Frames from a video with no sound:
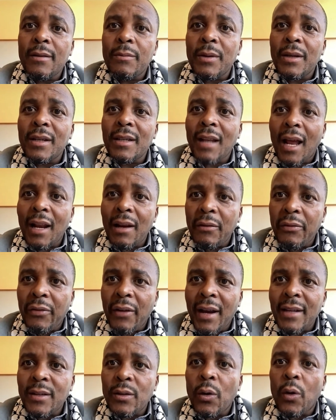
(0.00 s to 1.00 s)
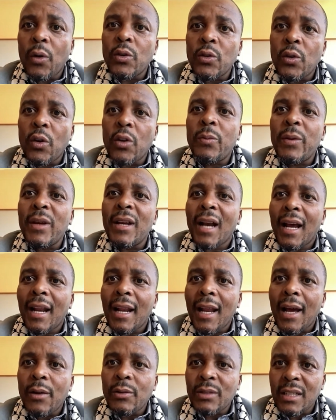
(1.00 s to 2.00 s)
being nullified or not being
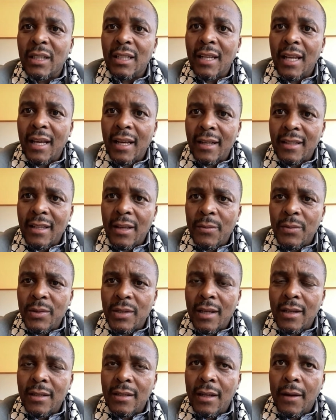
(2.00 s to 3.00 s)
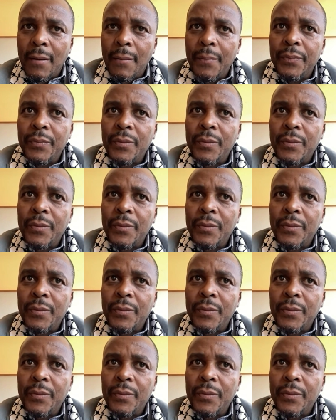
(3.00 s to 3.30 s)
allowed in the exam center.